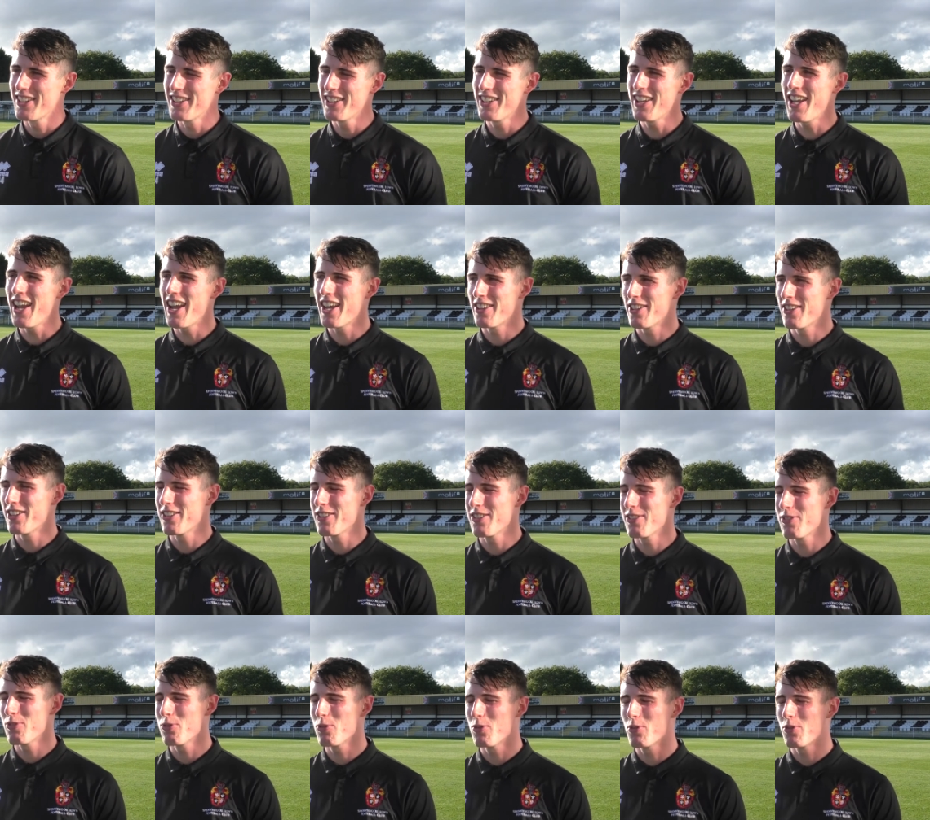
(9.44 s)
Yeah,
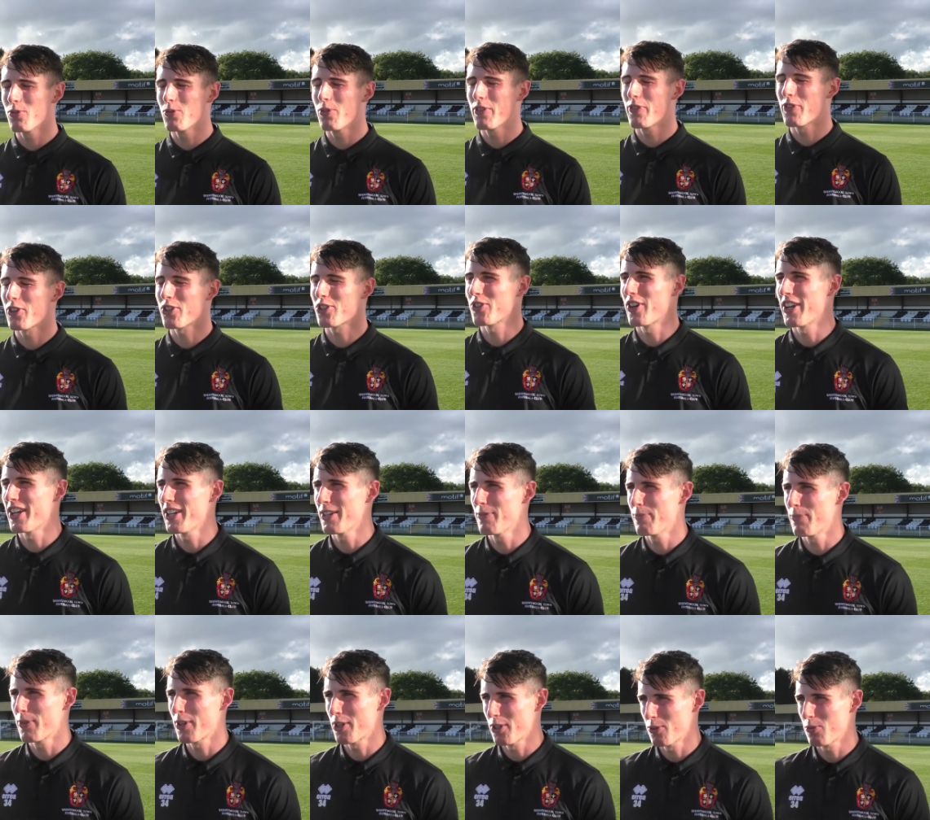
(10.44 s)
we're frustrated
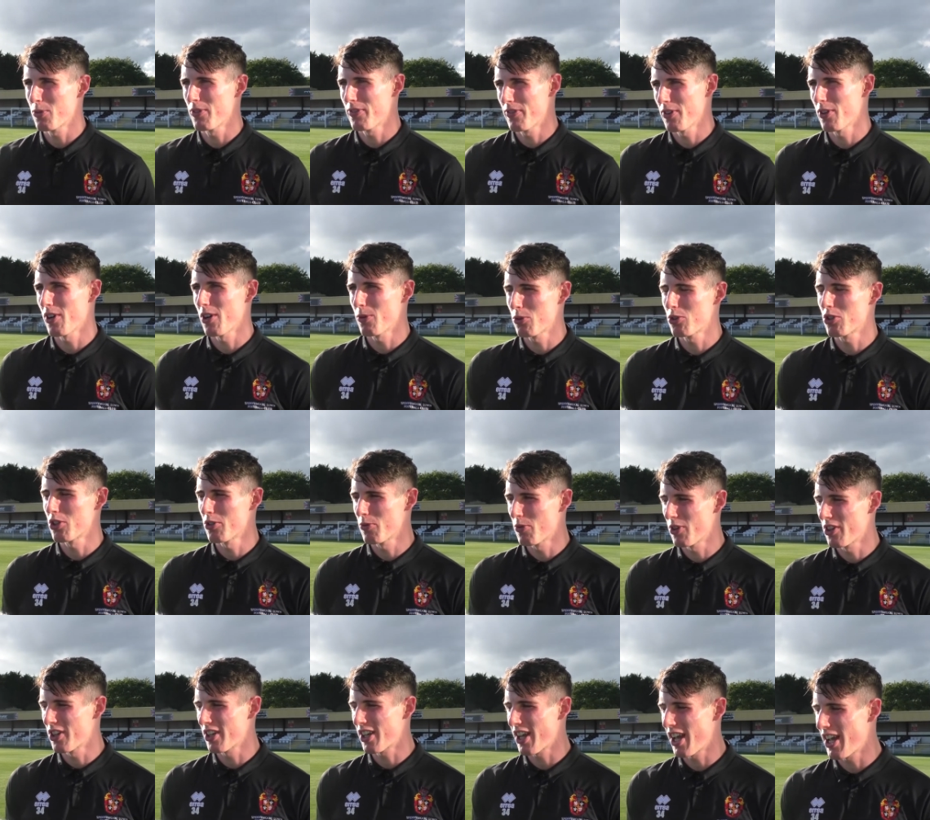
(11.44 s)
because we feel like we should have
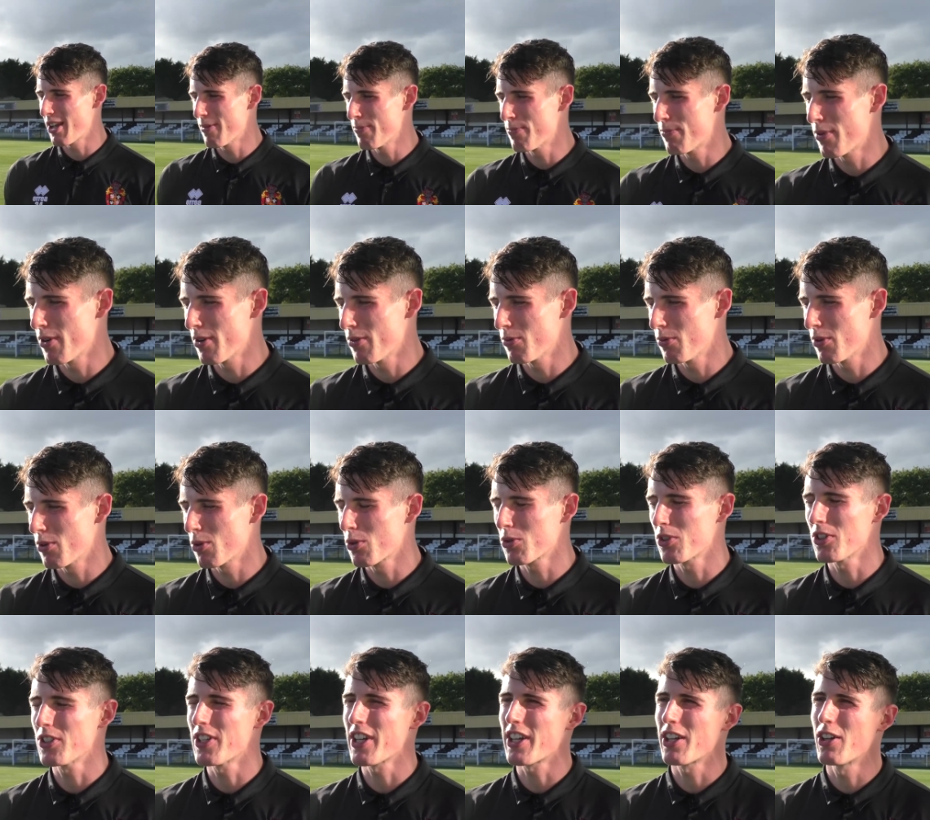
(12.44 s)
won the game, but we're
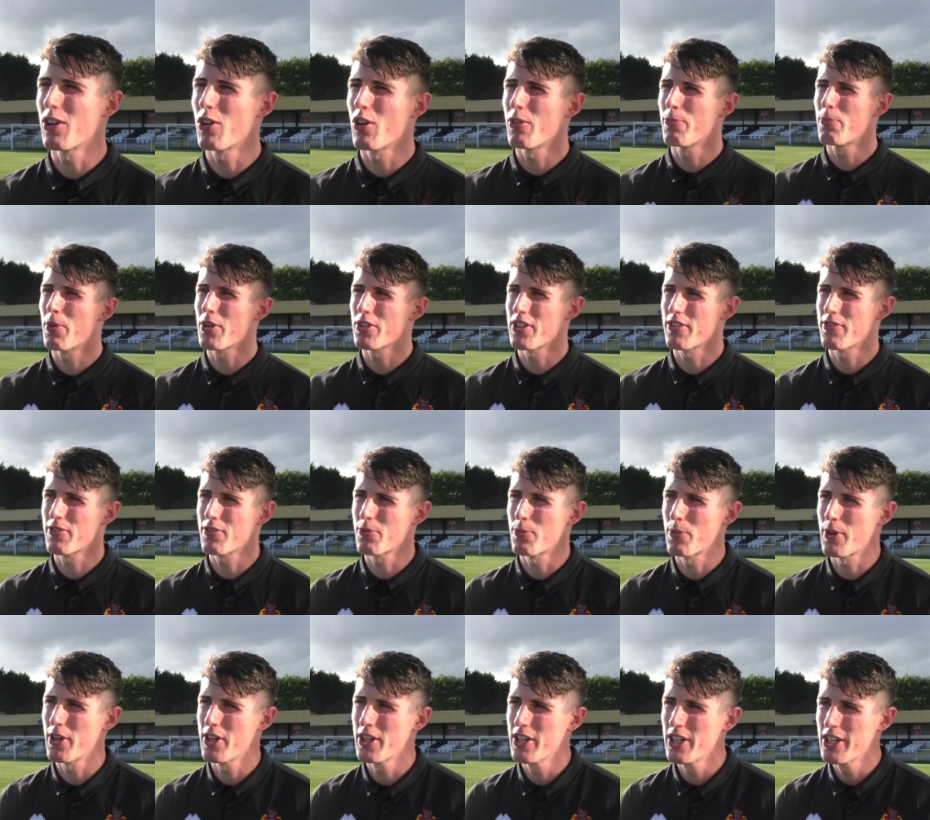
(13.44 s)
also taking a lot of positives
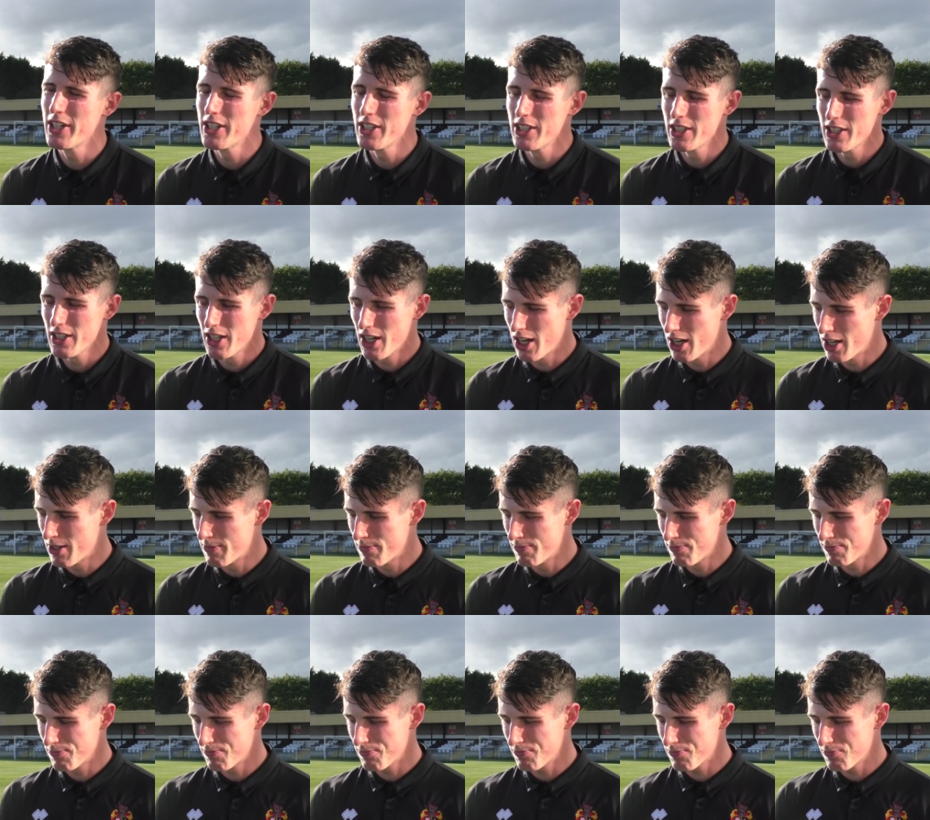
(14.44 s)
from
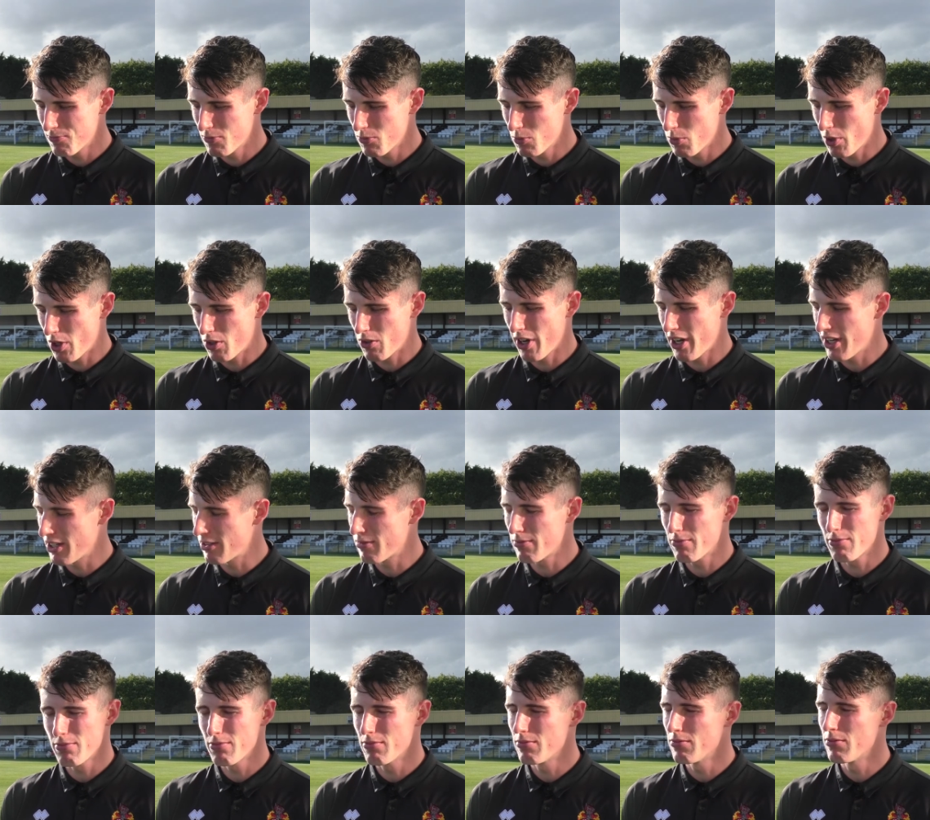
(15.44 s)
it. We created
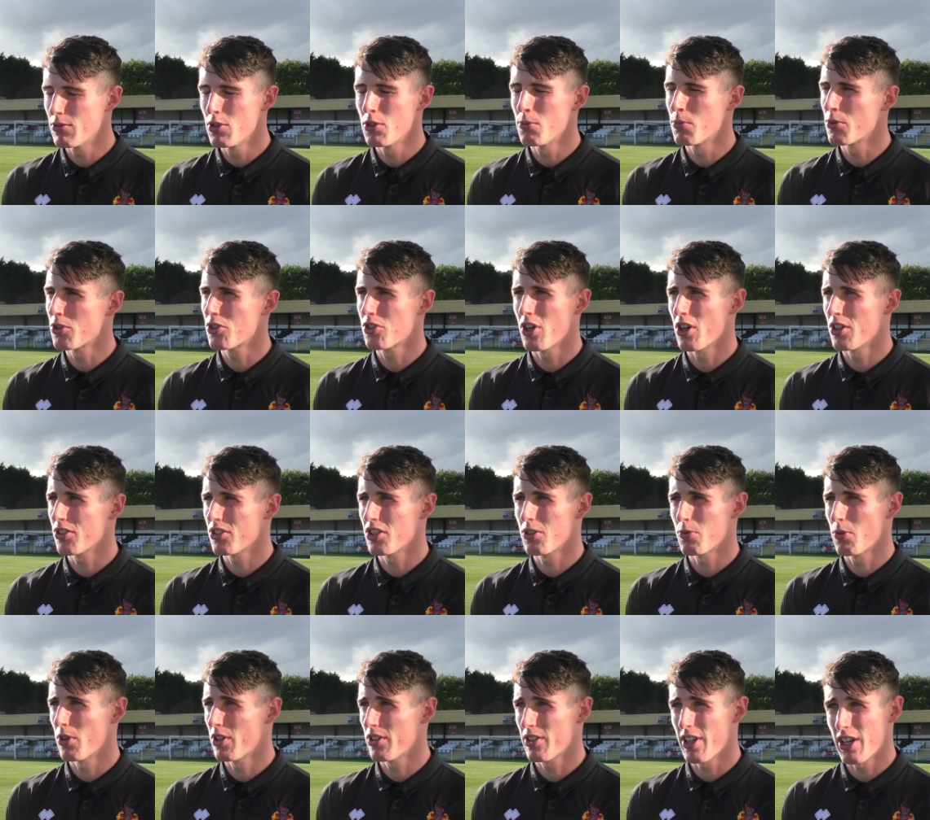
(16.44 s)
numerous
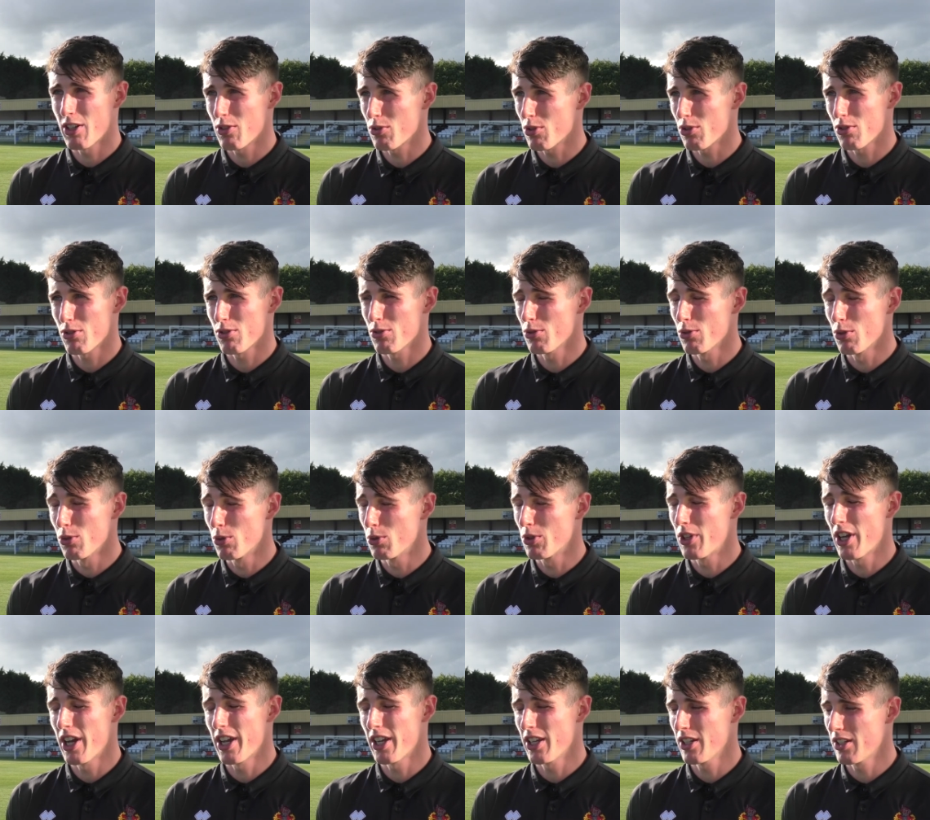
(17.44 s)
chances. We looked dangerous all
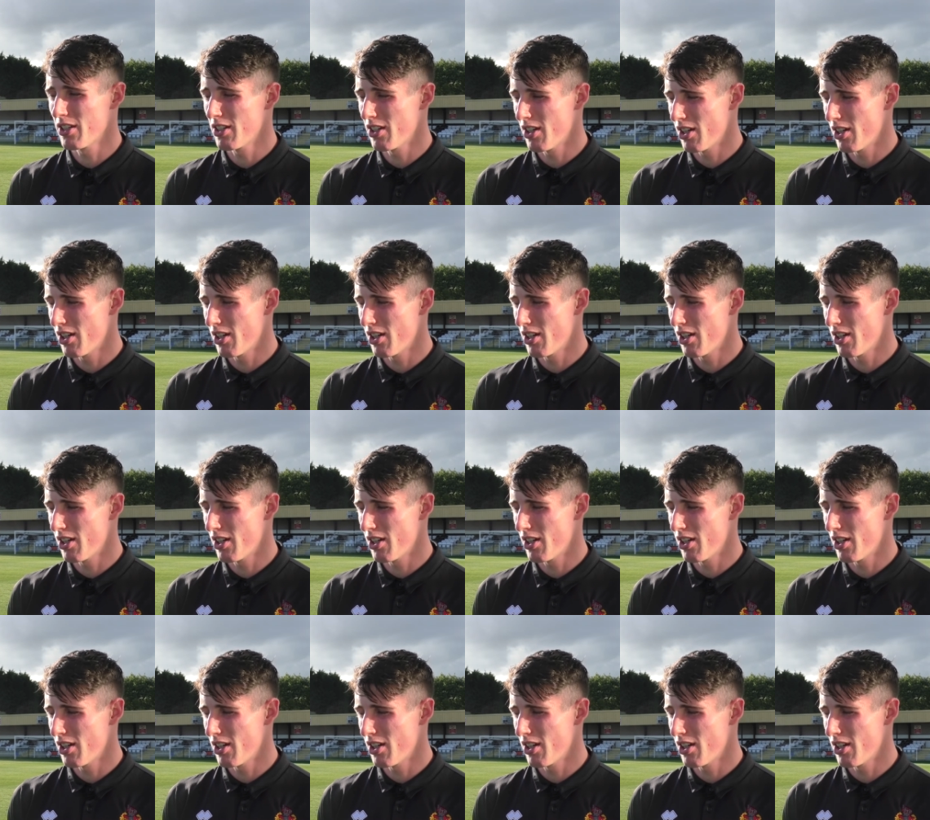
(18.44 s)
day.